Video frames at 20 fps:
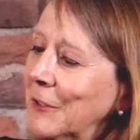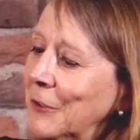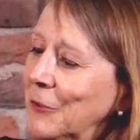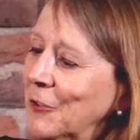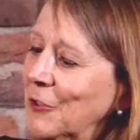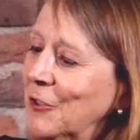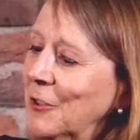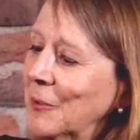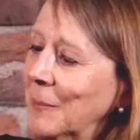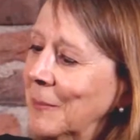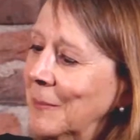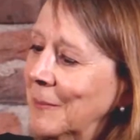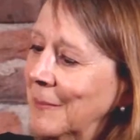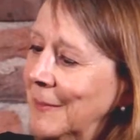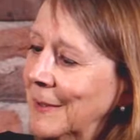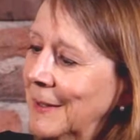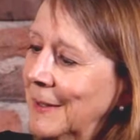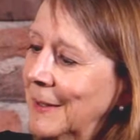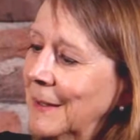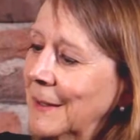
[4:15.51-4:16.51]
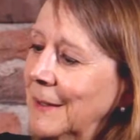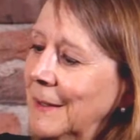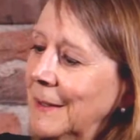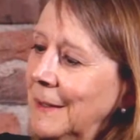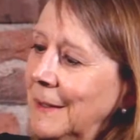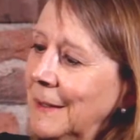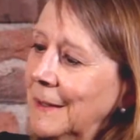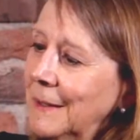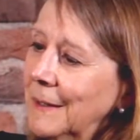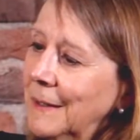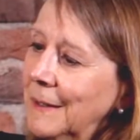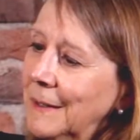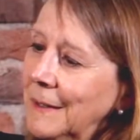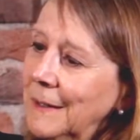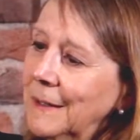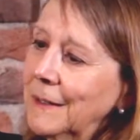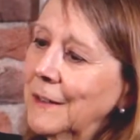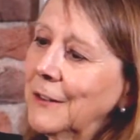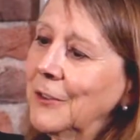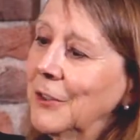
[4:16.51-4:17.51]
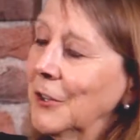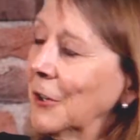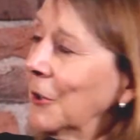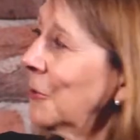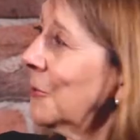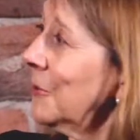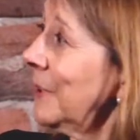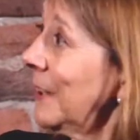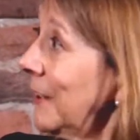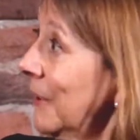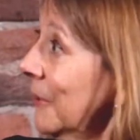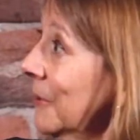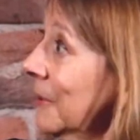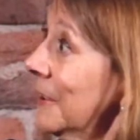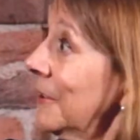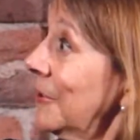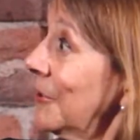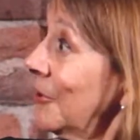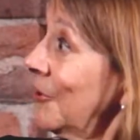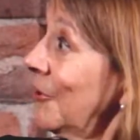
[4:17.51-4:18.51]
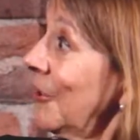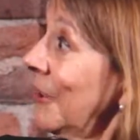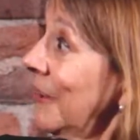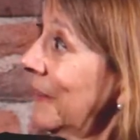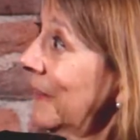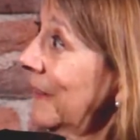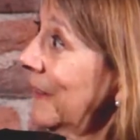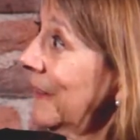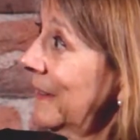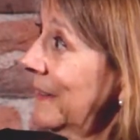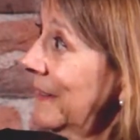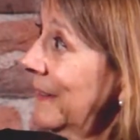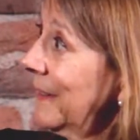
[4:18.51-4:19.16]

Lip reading: tells them no, they don't understand it.